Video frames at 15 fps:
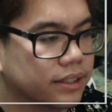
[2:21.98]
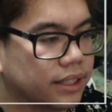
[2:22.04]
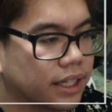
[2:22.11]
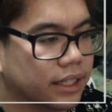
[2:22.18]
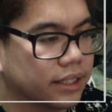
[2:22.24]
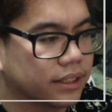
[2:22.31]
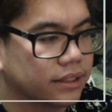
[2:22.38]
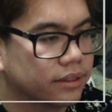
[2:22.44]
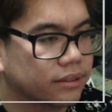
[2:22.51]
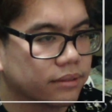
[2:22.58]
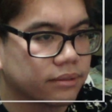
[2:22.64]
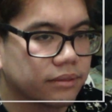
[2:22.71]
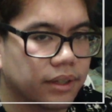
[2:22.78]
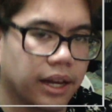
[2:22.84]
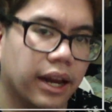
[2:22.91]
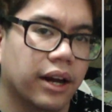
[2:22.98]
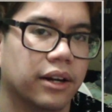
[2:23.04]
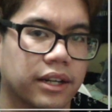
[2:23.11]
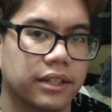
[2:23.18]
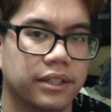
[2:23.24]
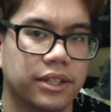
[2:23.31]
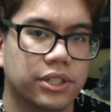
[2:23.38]
like air
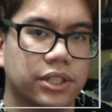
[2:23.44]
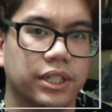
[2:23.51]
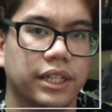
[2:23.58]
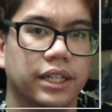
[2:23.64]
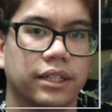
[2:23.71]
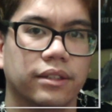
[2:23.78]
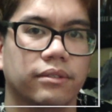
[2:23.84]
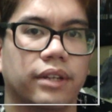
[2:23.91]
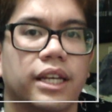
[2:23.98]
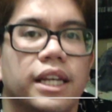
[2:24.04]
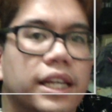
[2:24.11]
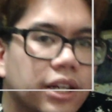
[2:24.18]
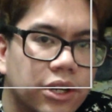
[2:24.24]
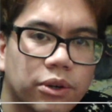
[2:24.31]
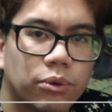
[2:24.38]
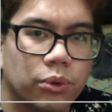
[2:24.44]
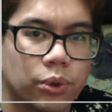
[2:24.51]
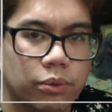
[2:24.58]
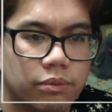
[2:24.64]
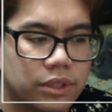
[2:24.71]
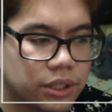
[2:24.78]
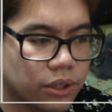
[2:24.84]
conditioning heater
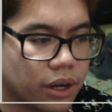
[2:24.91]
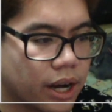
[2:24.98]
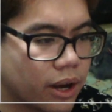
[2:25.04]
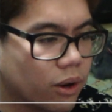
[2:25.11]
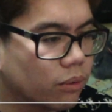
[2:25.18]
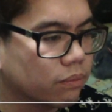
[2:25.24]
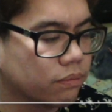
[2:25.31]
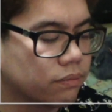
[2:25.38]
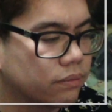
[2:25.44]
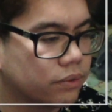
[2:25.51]
room, so I hope